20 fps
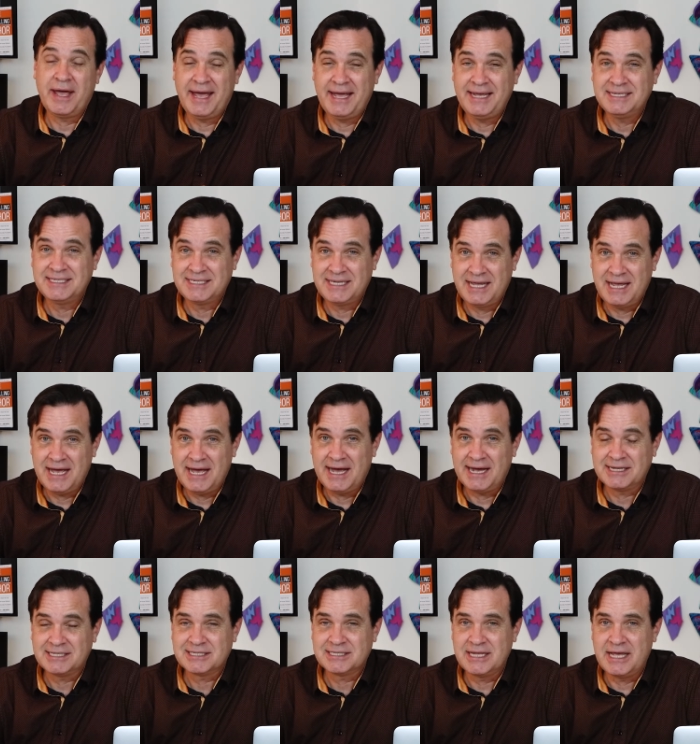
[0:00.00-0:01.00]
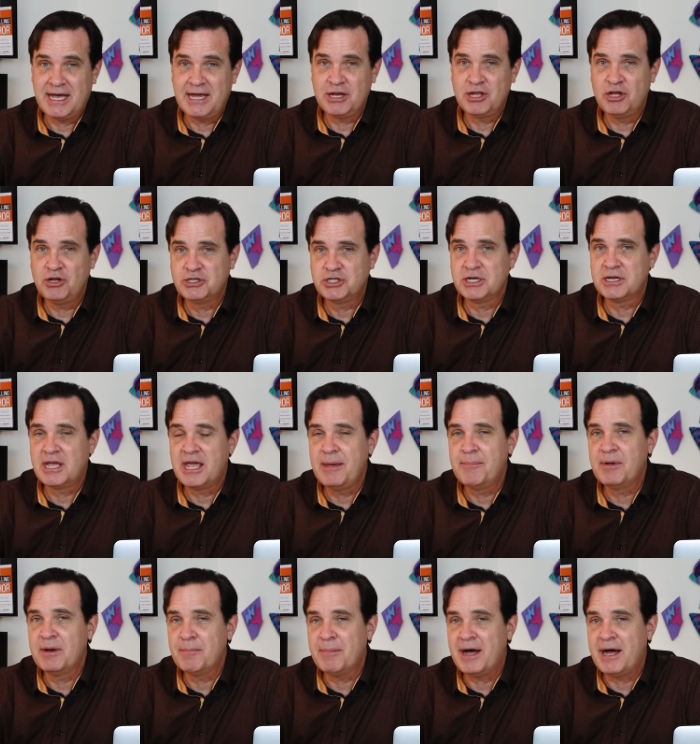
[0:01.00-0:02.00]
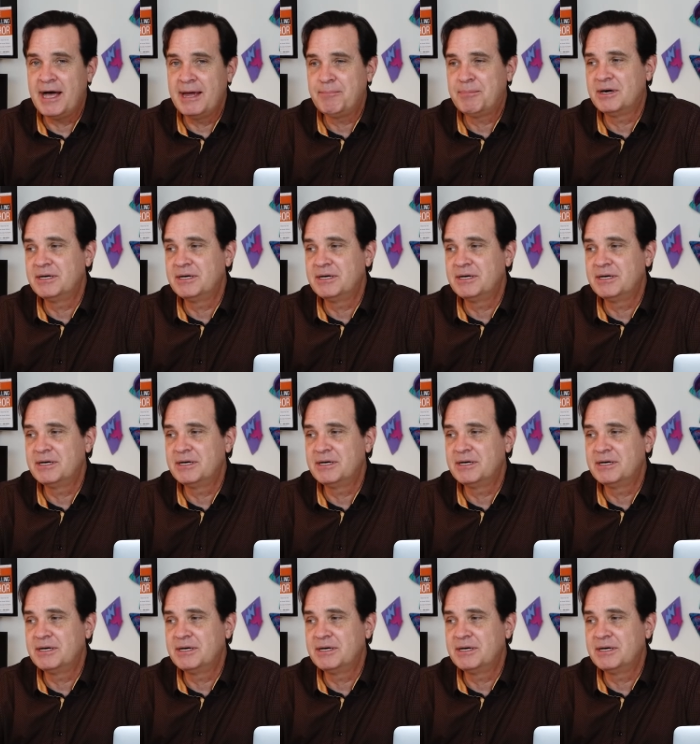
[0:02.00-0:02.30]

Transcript: ACX that you should keep in mind,